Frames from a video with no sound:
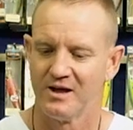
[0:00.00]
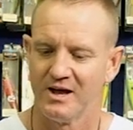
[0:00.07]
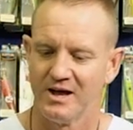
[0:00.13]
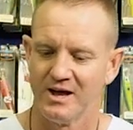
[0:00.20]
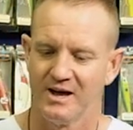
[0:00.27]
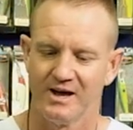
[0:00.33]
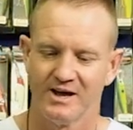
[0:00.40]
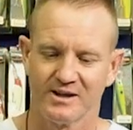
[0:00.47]

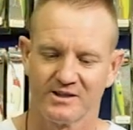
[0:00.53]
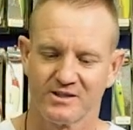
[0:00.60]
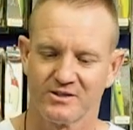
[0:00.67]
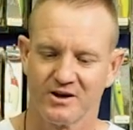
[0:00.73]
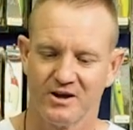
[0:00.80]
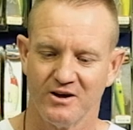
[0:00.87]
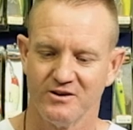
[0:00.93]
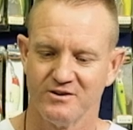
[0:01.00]
Uh, it
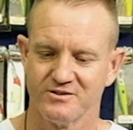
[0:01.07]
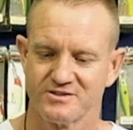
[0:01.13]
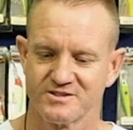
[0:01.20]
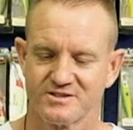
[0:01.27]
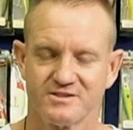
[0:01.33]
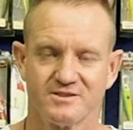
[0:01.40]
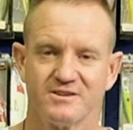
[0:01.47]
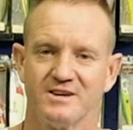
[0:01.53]

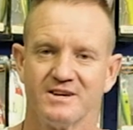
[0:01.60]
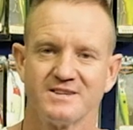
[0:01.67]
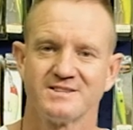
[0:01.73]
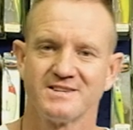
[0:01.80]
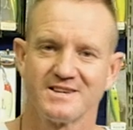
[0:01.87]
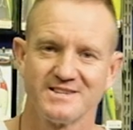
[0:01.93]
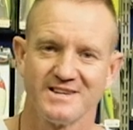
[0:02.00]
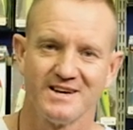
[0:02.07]
throws a
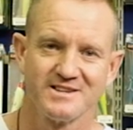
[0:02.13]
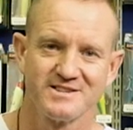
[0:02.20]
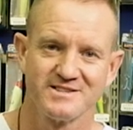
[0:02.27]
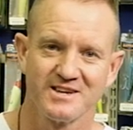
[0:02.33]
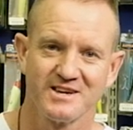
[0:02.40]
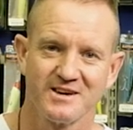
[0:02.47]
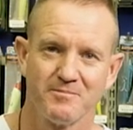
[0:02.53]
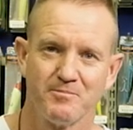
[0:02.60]
six ounce
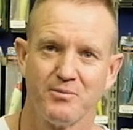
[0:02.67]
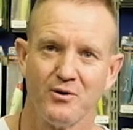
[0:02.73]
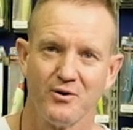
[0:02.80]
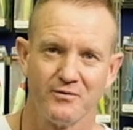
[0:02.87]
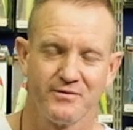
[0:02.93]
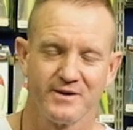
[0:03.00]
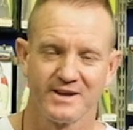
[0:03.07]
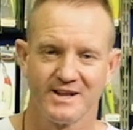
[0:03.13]
sinker
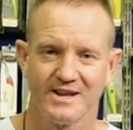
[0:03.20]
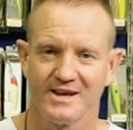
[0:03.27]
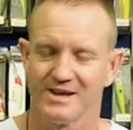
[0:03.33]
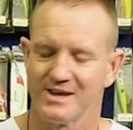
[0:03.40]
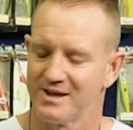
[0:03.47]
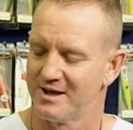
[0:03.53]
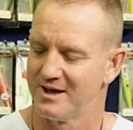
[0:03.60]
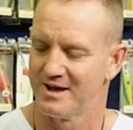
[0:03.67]
perfectly.